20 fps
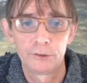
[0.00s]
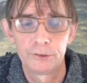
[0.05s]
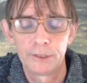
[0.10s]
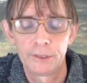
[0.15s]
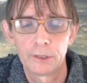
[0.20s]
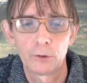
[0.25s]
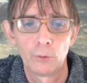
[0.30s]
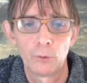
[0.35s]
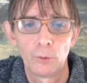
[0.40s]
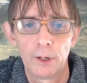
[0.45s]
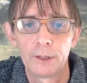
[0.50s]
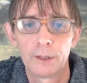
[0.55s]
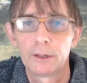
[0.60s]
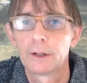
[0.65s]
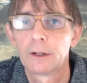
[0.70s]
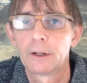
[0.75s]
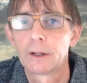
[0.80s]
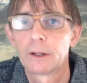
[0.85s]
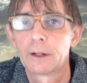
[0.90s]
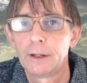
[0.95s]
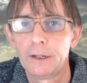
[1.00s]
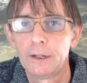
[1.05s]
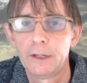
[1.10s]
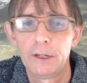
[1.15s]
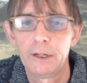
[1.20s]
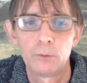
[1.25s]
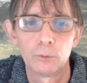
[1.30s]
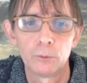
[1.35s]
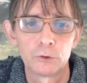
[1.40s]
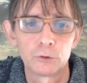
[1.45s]
0 and K
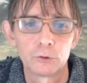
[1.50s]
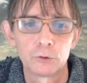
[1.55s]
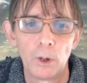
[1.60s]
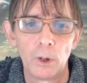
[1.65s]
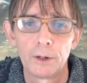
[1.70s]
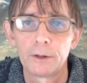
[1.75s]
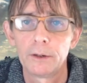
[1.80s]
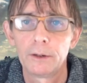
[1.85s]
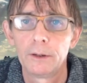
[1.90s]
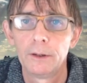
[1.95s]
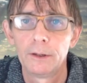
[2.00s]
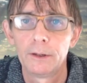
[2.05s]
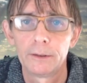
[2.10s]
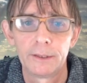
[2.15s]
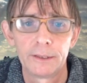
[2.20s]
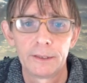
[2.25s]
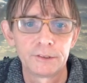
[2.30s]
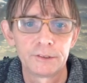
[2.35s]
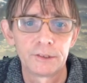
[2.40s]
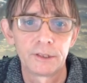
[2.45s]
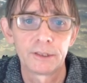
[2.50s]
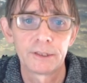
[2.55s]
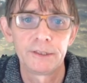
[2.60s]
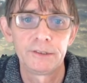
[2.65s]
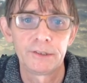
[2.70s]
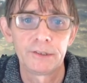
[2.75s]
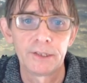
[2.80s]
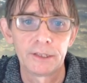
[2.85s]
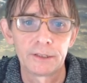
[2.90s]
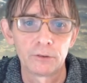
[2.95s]
equals 1, that is a
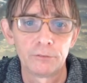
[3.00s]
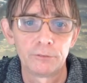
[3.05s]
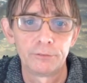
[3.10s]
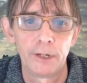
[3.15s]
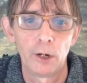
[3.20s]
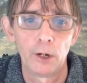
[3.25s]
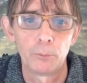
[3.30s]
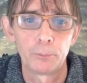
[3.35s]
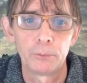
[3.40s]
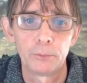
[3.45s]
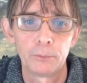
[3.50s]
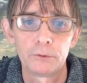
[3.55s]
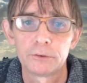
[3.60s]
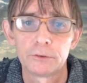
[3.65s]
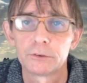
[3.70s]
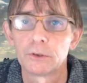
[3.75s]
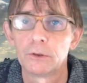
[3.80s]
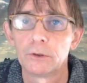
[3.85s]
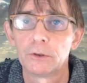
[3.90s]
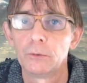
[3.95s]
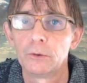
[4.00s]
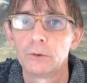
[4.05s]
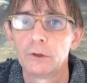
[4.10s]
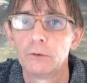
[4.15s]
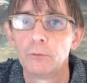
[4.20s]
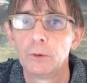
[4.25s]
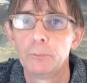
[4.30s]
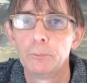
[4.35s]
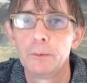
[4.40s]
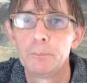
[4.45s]
reset of the output, so
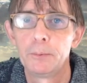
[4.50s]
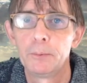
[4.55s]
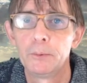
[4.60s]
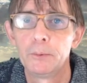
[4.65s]
there will be